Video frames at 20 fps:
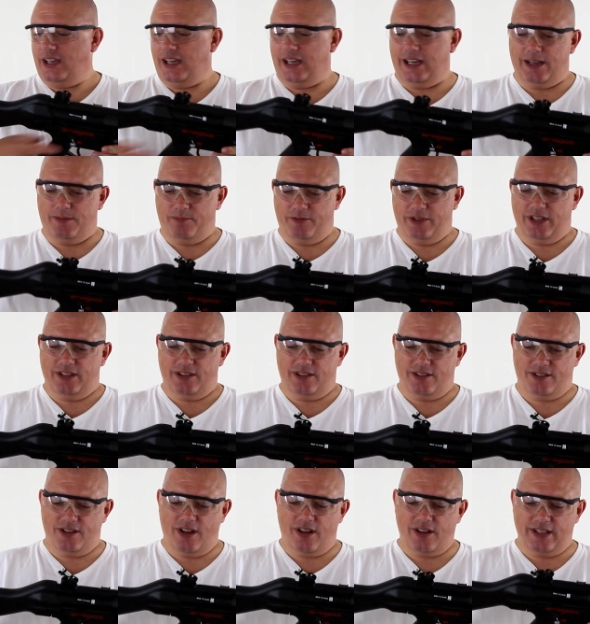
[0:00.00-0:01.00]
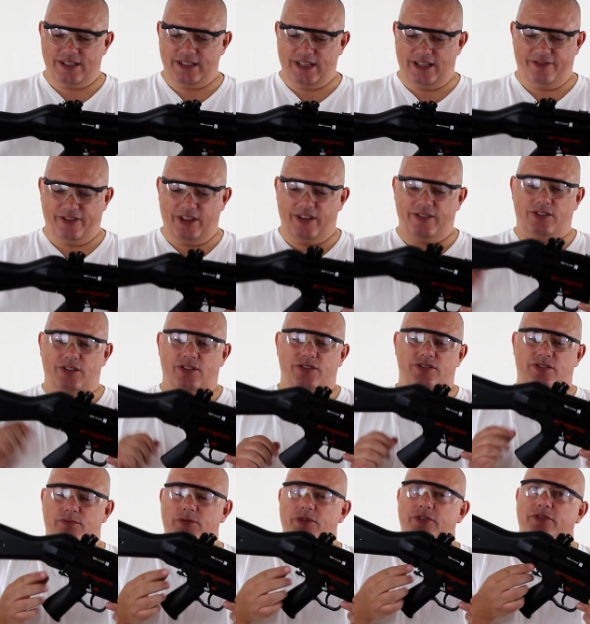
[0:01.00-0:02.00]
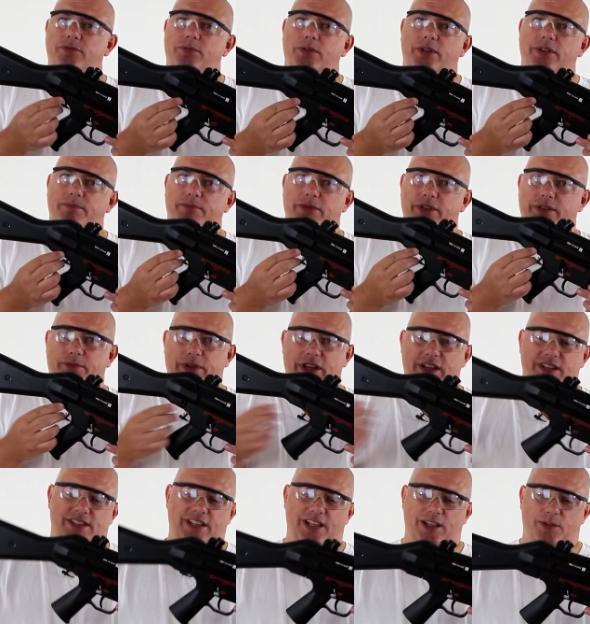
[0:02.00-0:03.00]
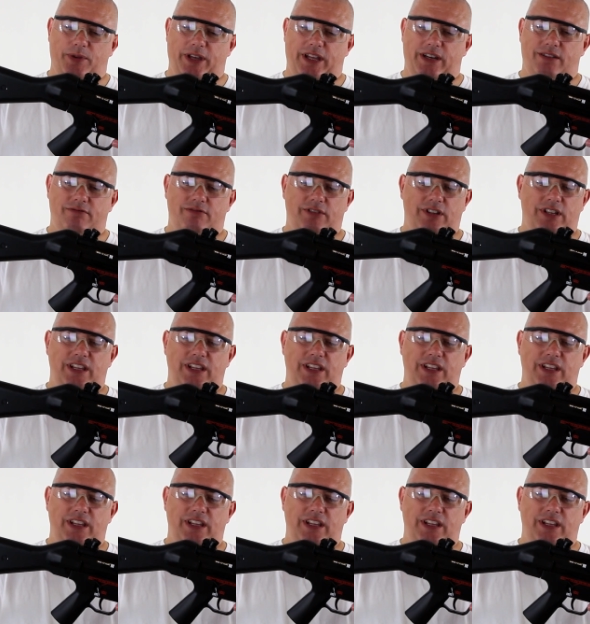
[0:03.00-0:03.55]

Um, the stock itself, even though it's removable by a single pin,